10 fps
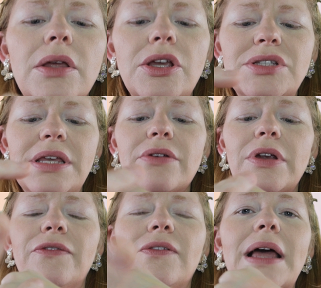You see the
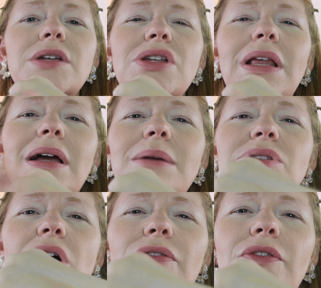reflection that
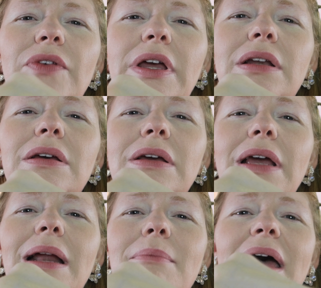comes off of it?
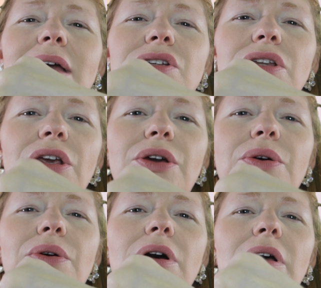And imagine
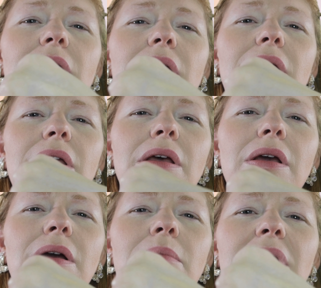you
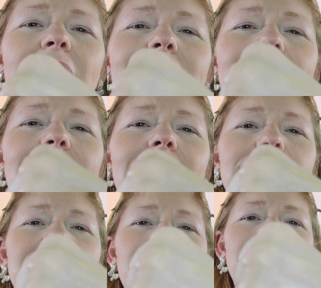blending it
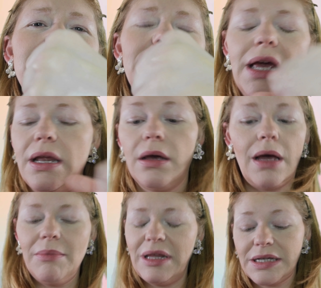into your skin.
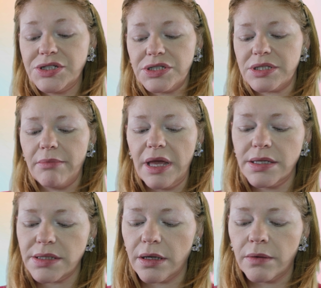I mean, that's just
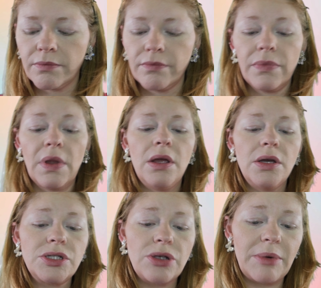amazing.
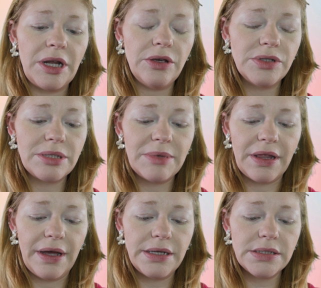So I want to use some of
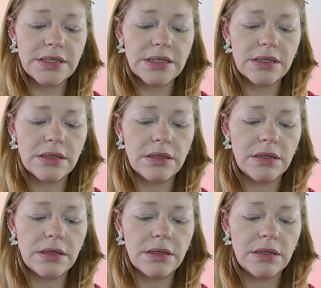this,